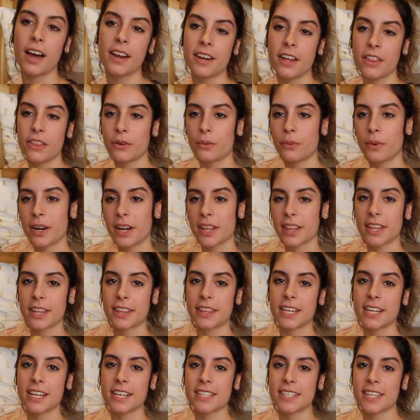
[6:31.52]
Another one of the
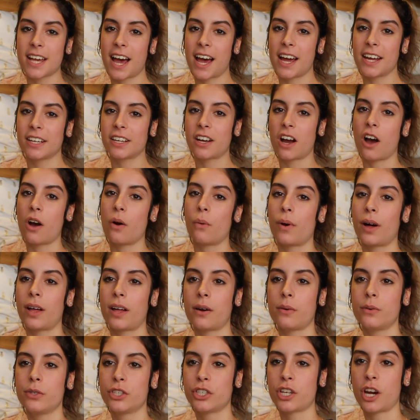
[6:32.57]
things I got
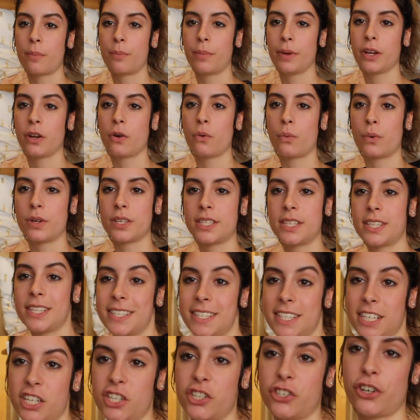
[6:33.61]
while I was shopping was
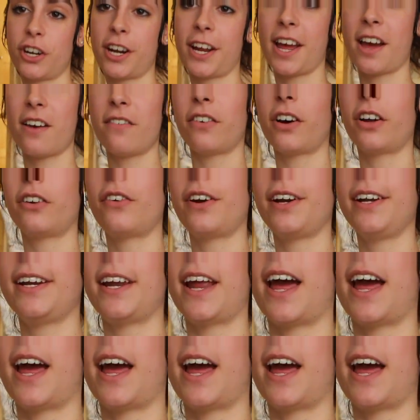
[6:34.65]
this t-shirt I have on right